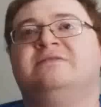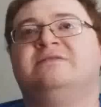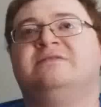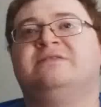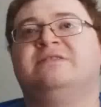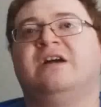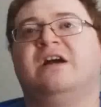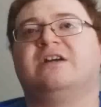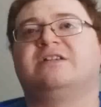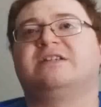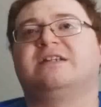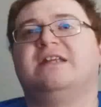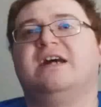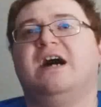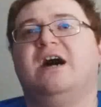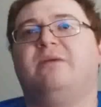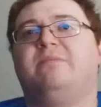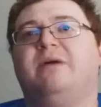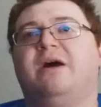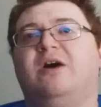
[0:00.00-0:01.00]
There's an
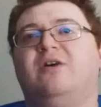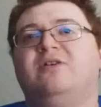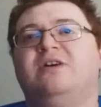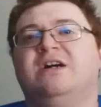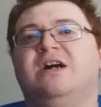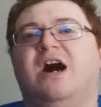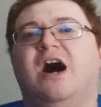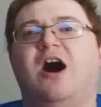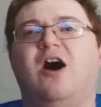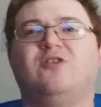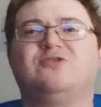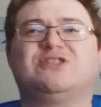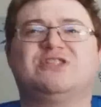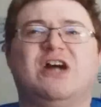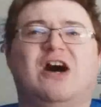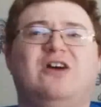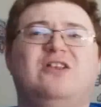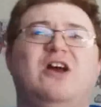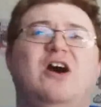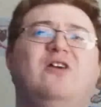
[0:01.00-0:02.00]
elbow. Oh,
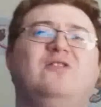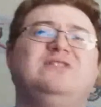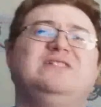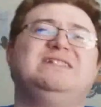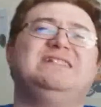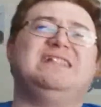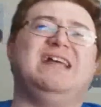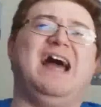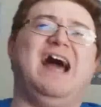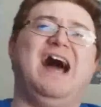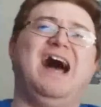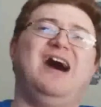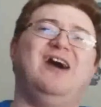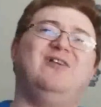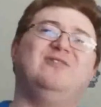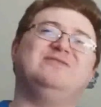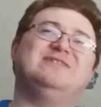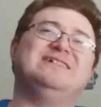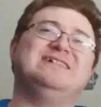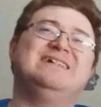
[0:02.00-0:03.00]
Solo's
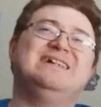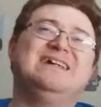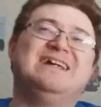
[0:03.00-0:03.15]
down.